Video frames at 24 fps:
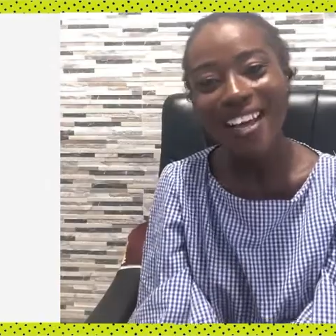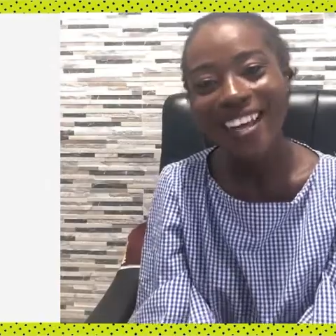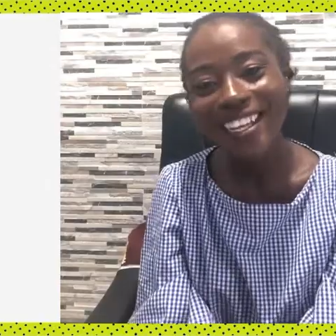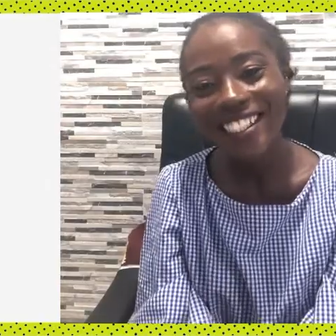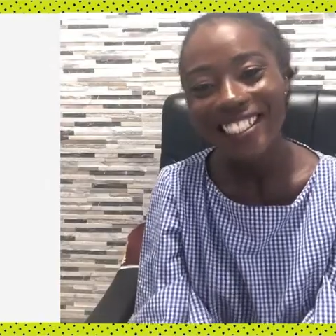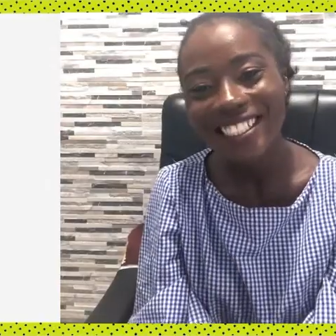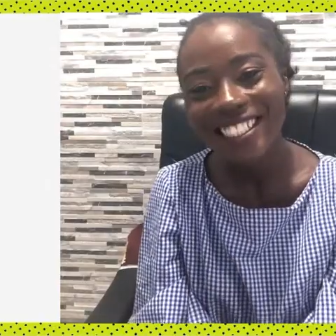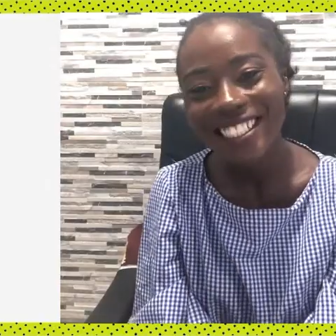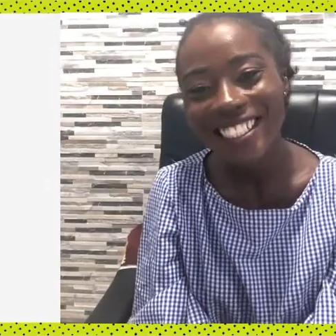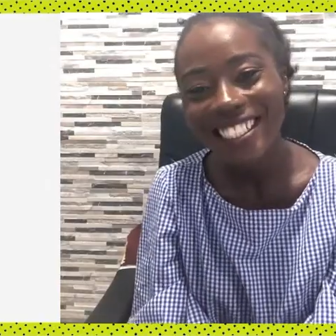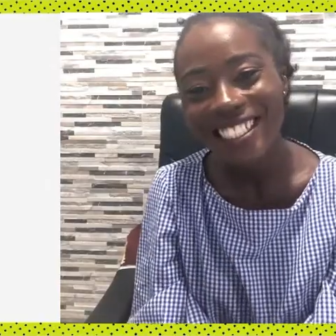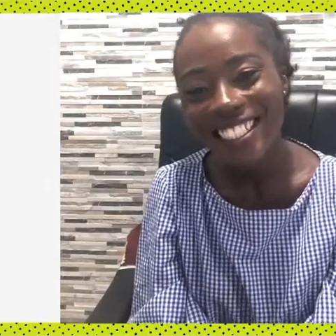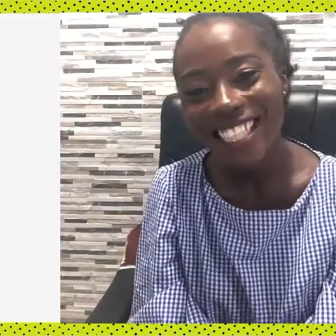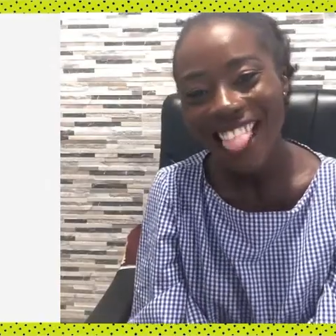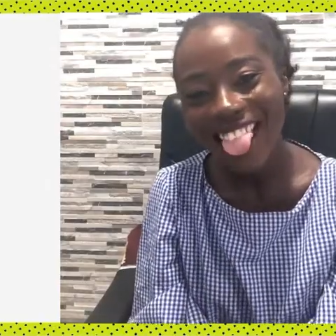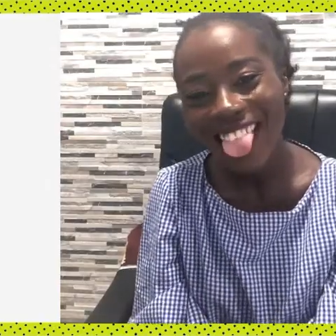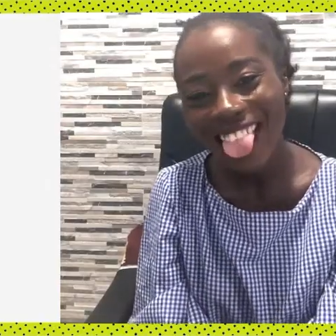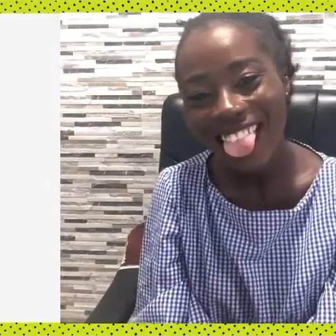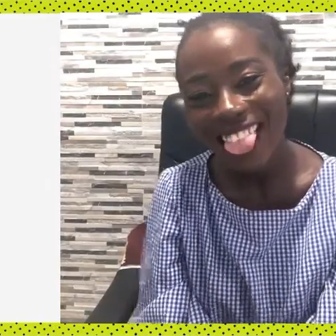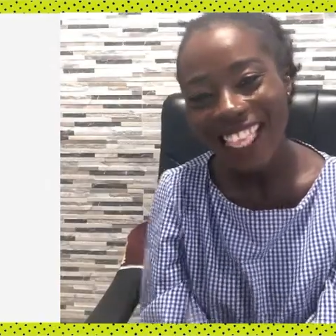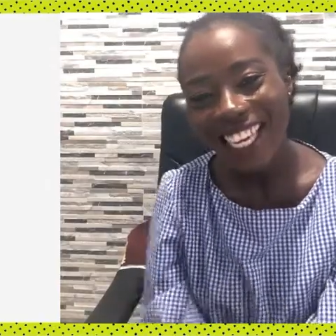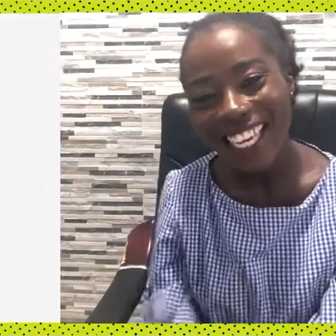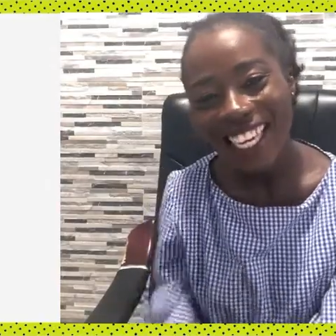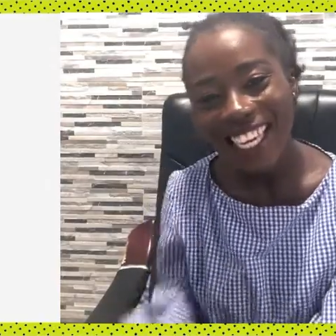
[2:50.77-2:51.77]
and
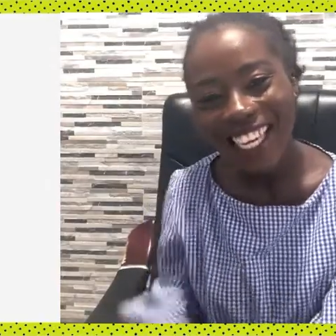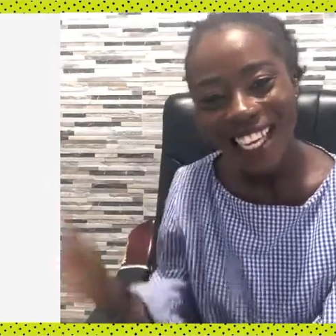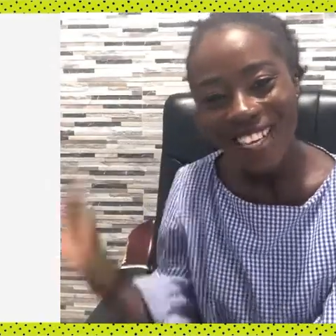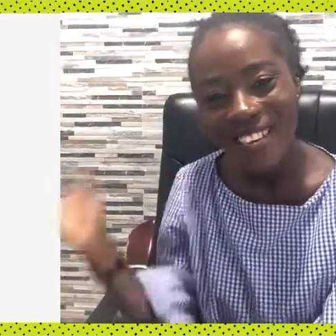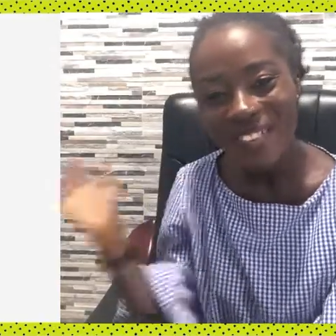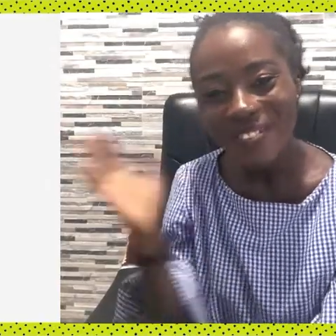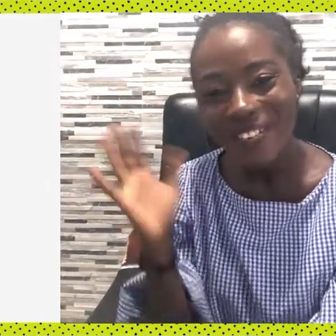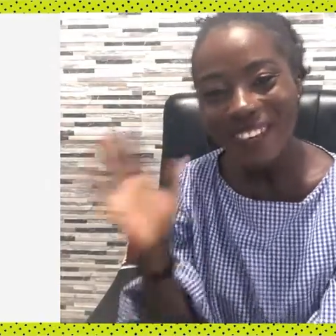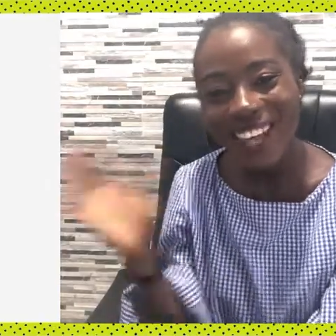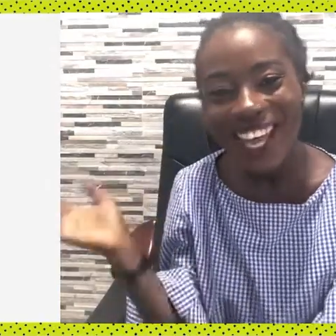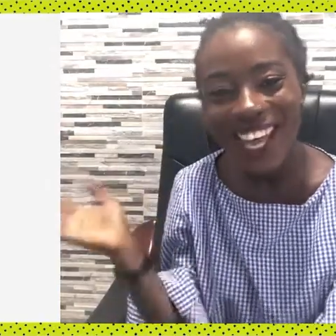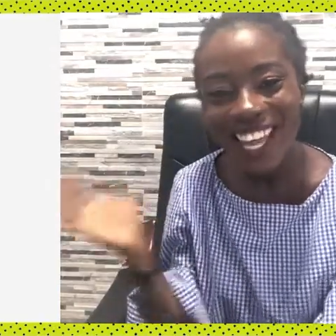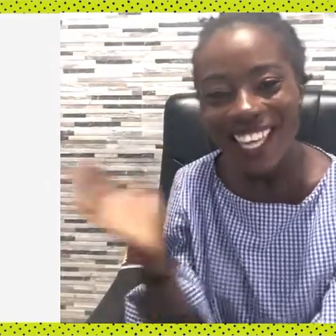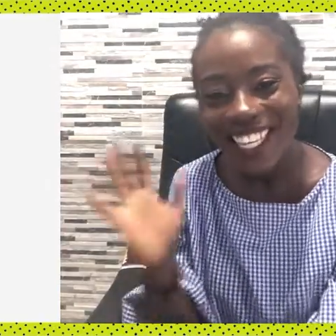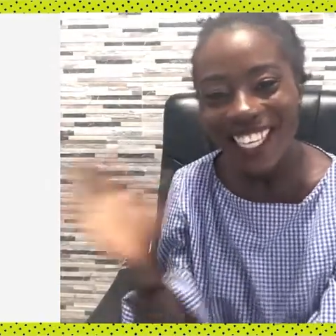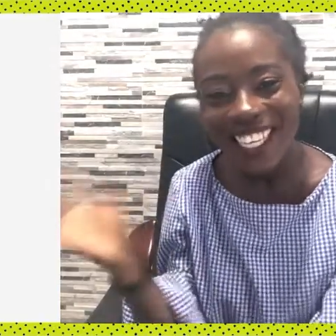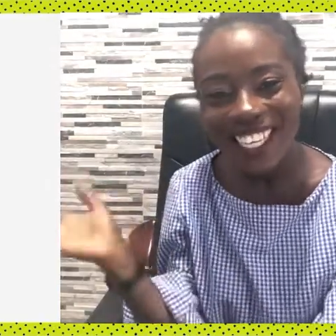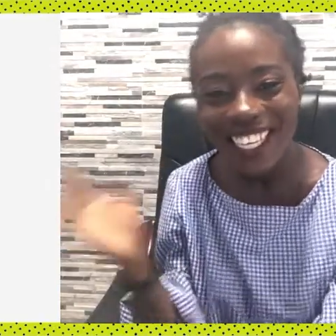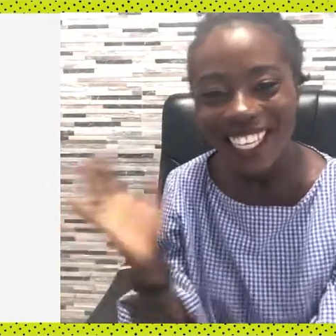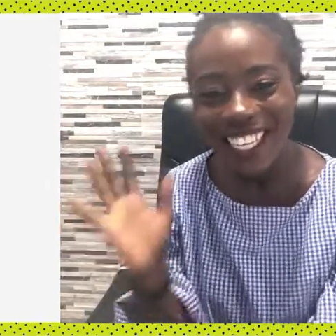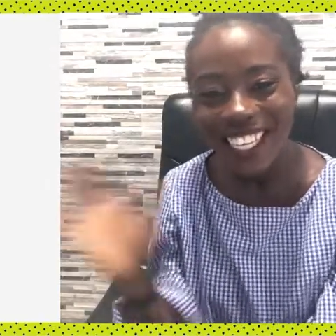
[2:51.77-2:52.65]
bye.